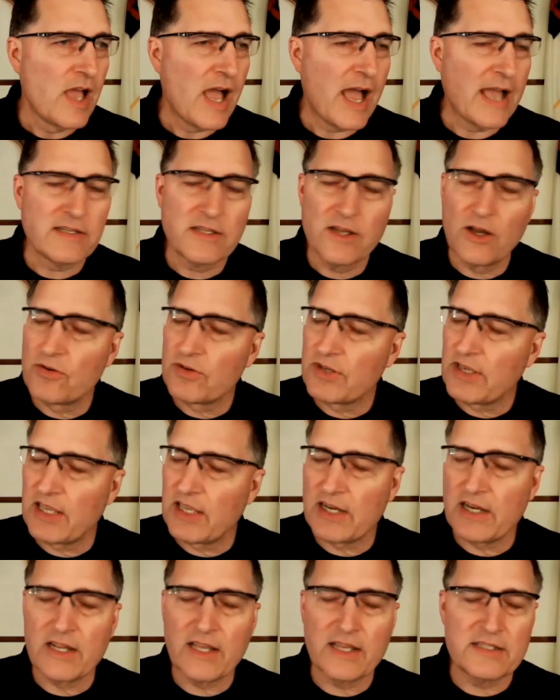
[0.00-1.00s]
I don't get
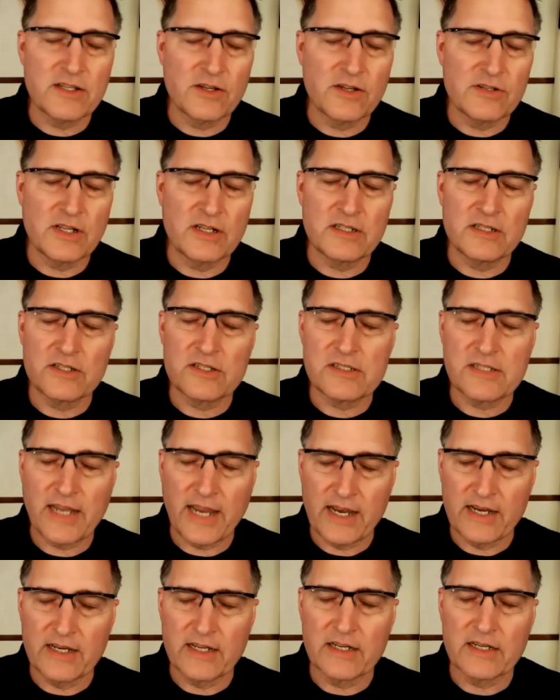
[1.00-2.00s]
it. I don't understand